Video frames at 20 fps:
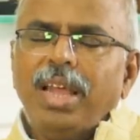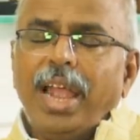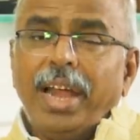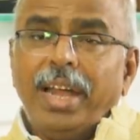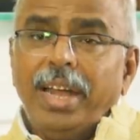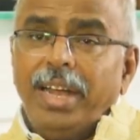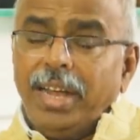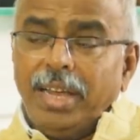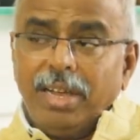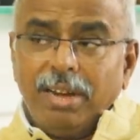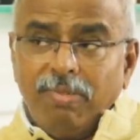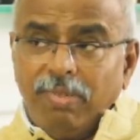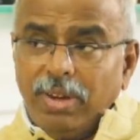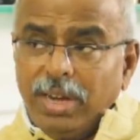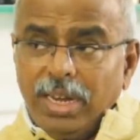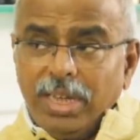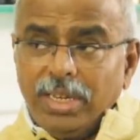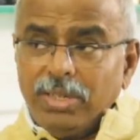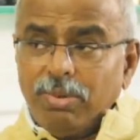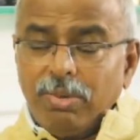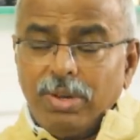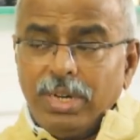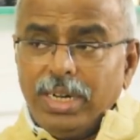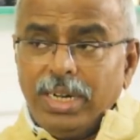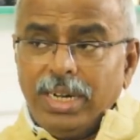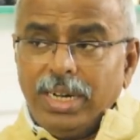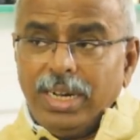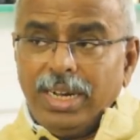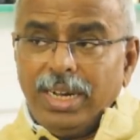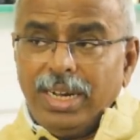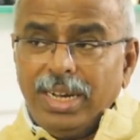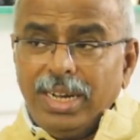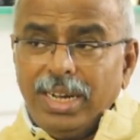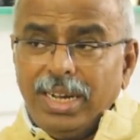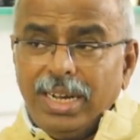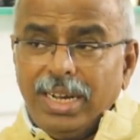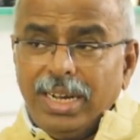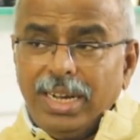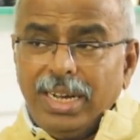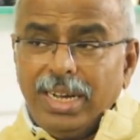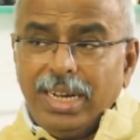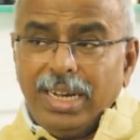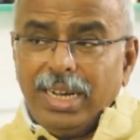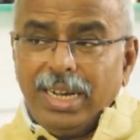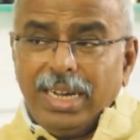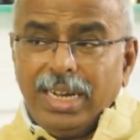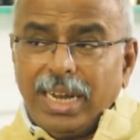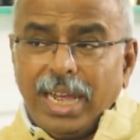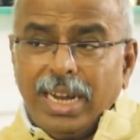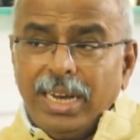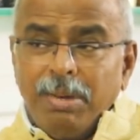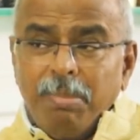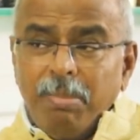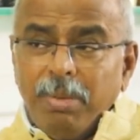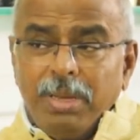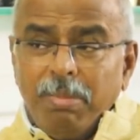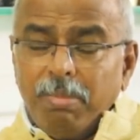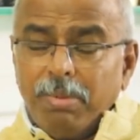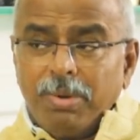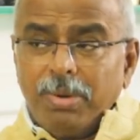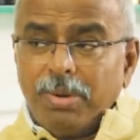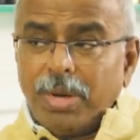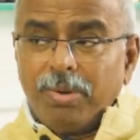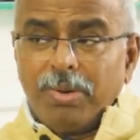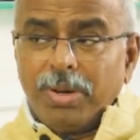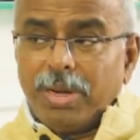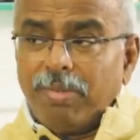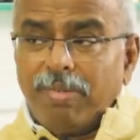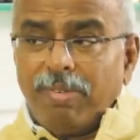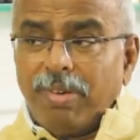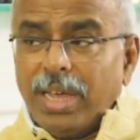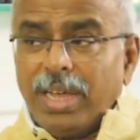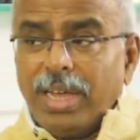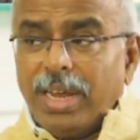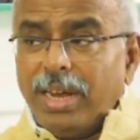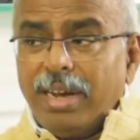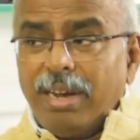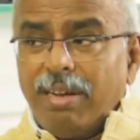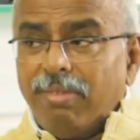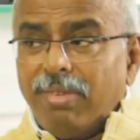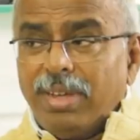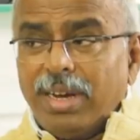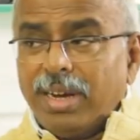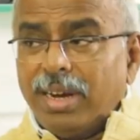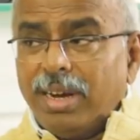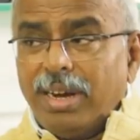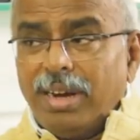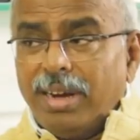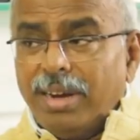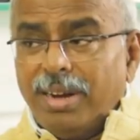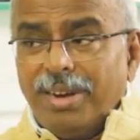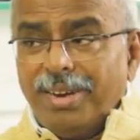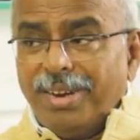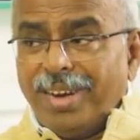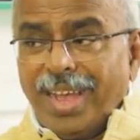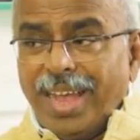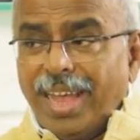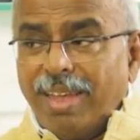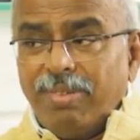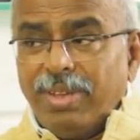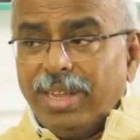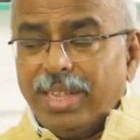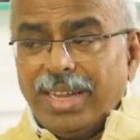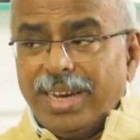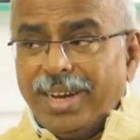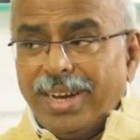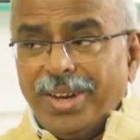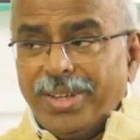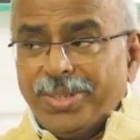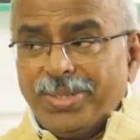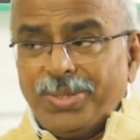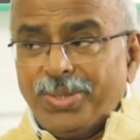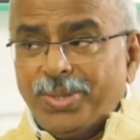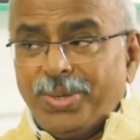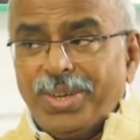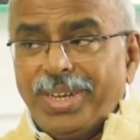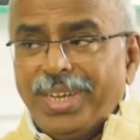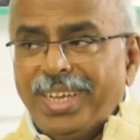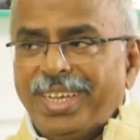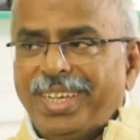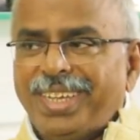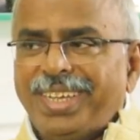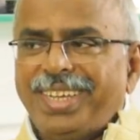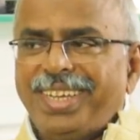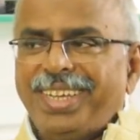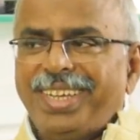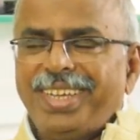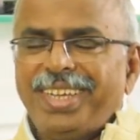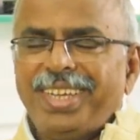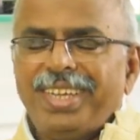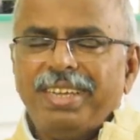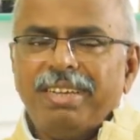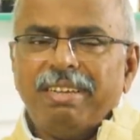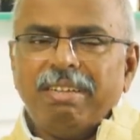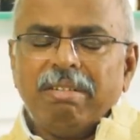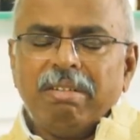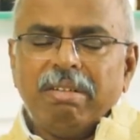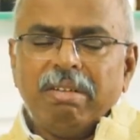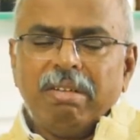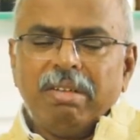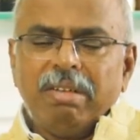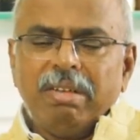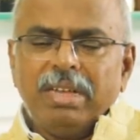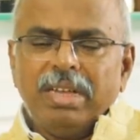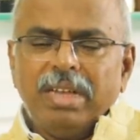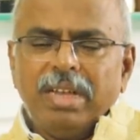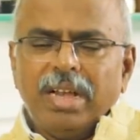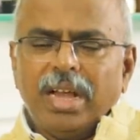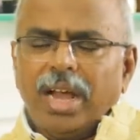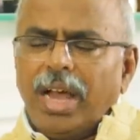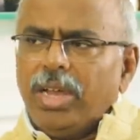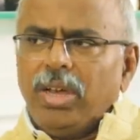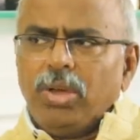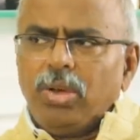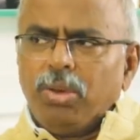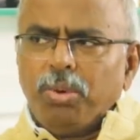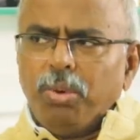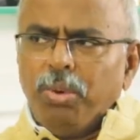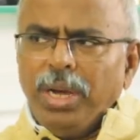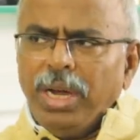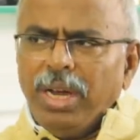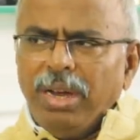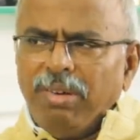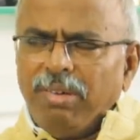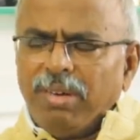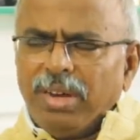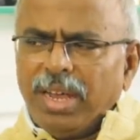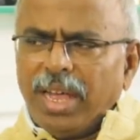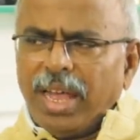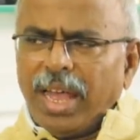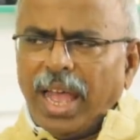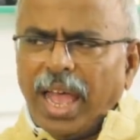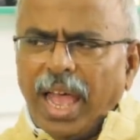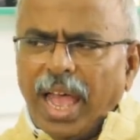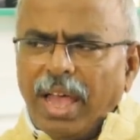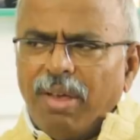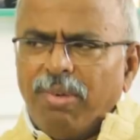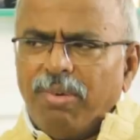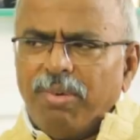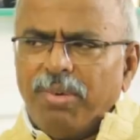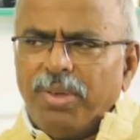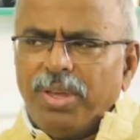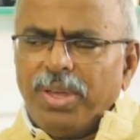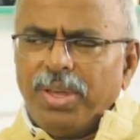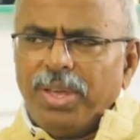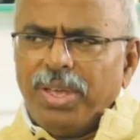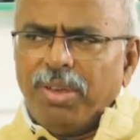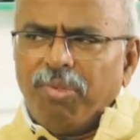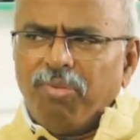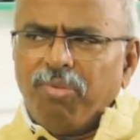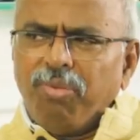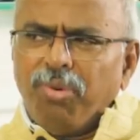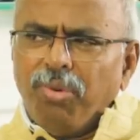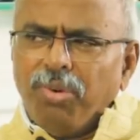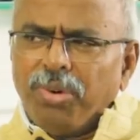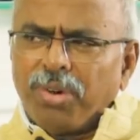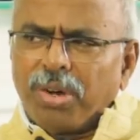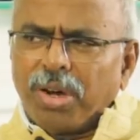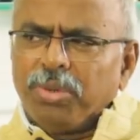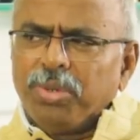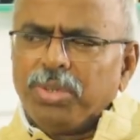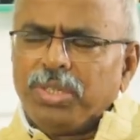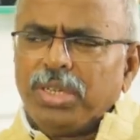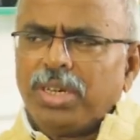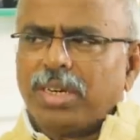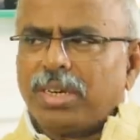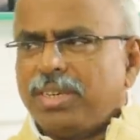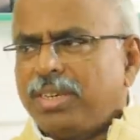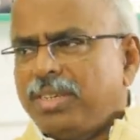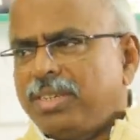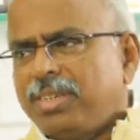Entire village, only 10 people out of 500 were having that luxury. I couldn't have a full trouser